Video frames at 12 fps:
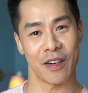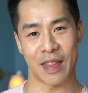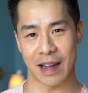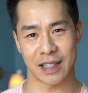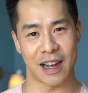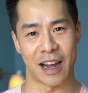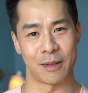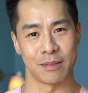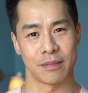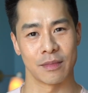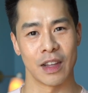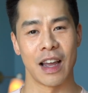that
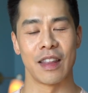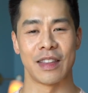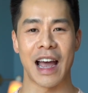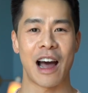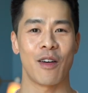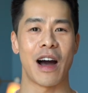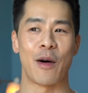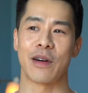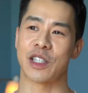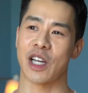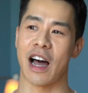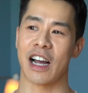time. Now, I
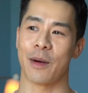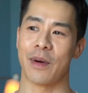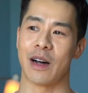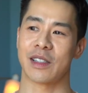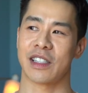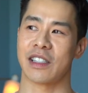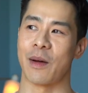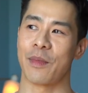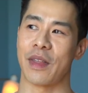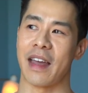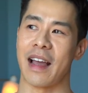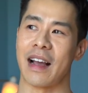want to talk about
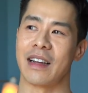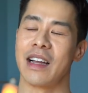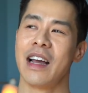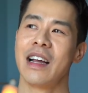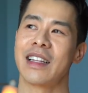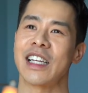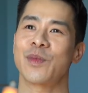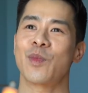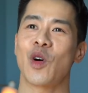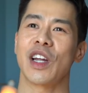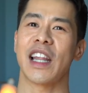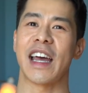something that's
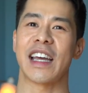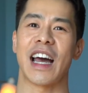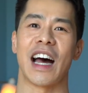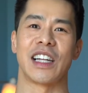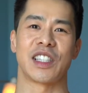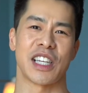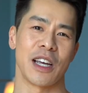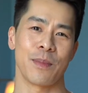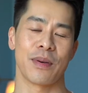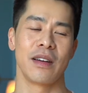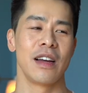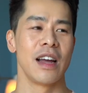more like a
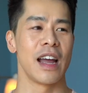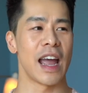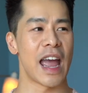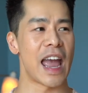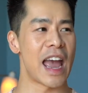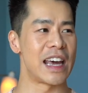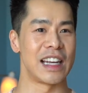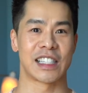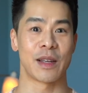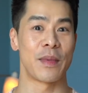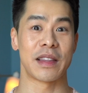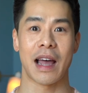tip, and it's
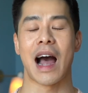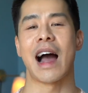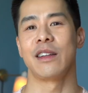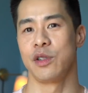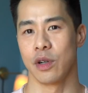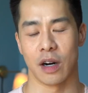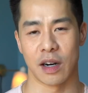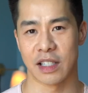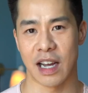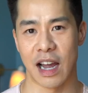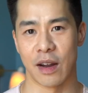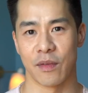something that I do all the
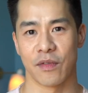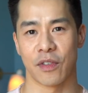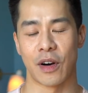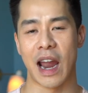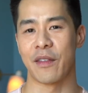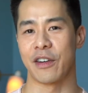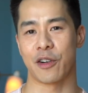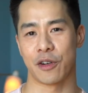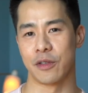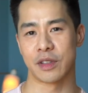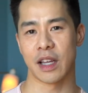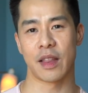time for every
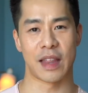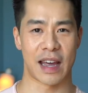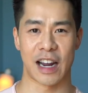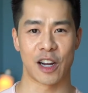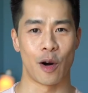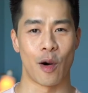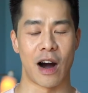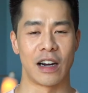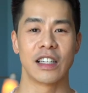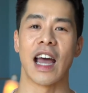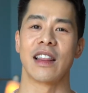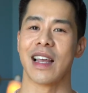cruise that I go
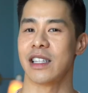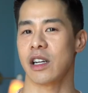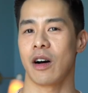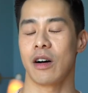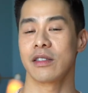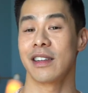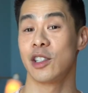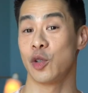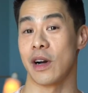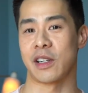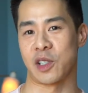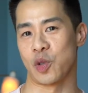on, and that's called the
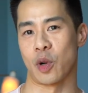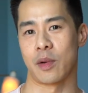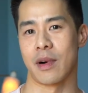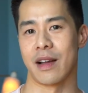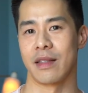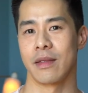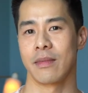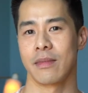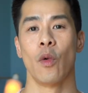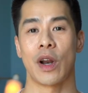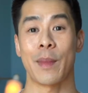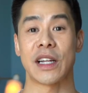drugstore run.
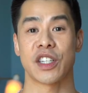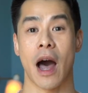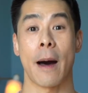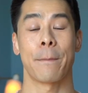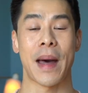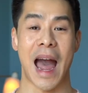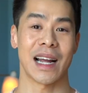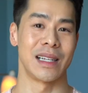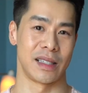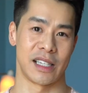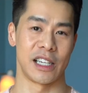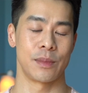One of my top
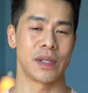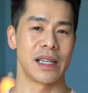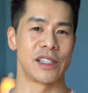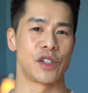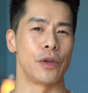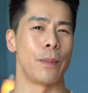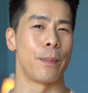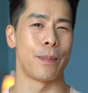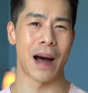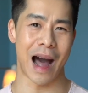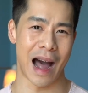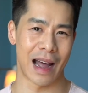packing tips is to
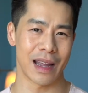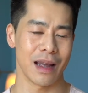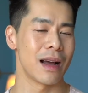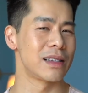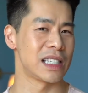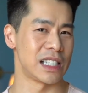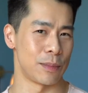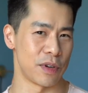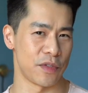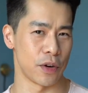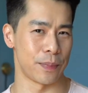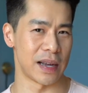buy some
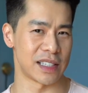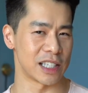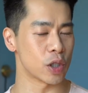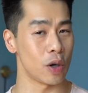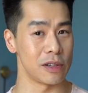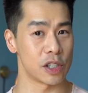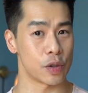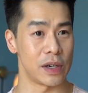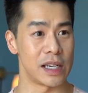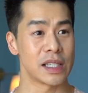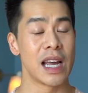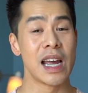of your basic
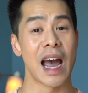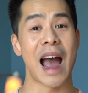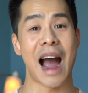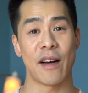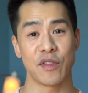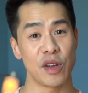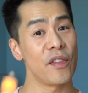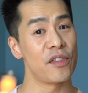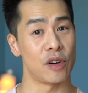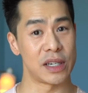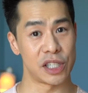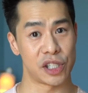toiletries after you've
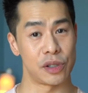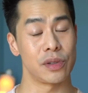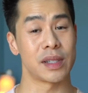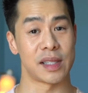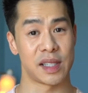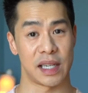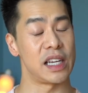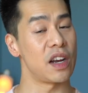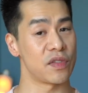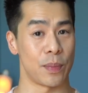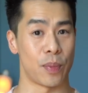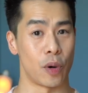flown into the city
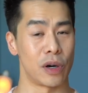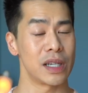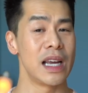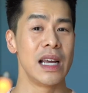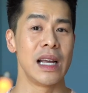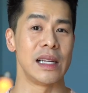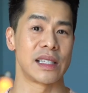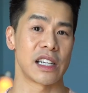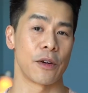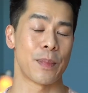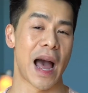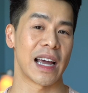of the port, instead
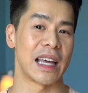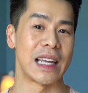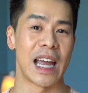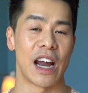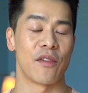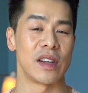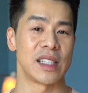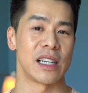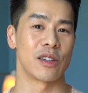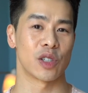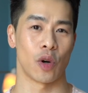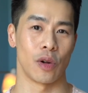of packing every
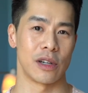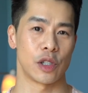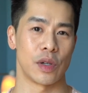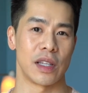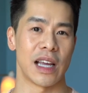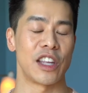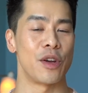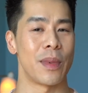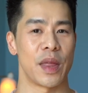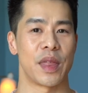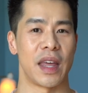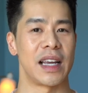single toiletry that you
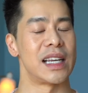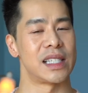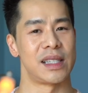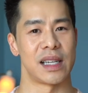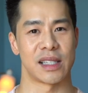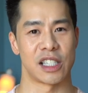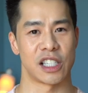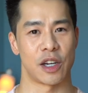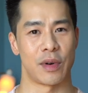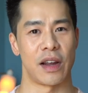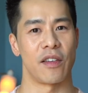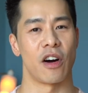might think is
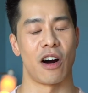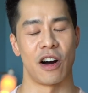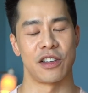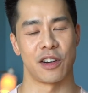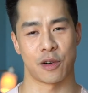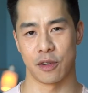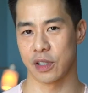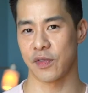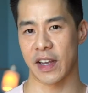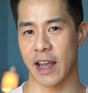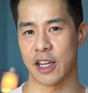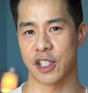necessary on your cruise
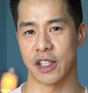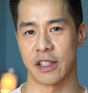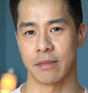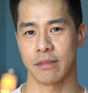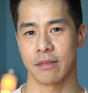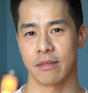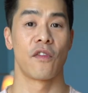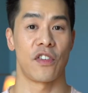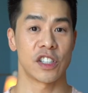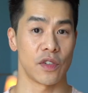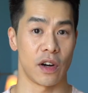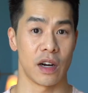vacation.
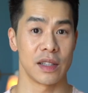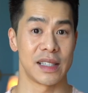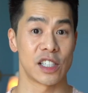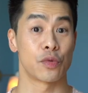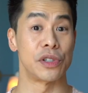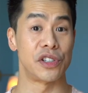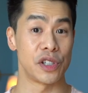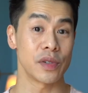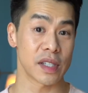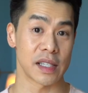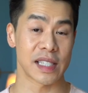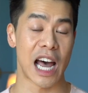First of all, this
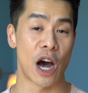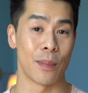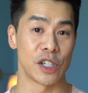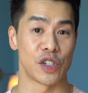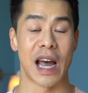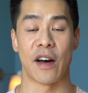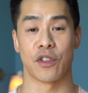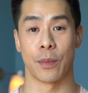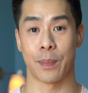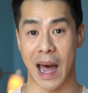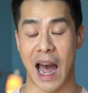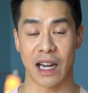reduces how much you have to
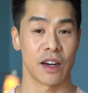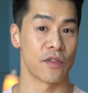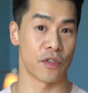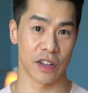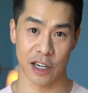pack for the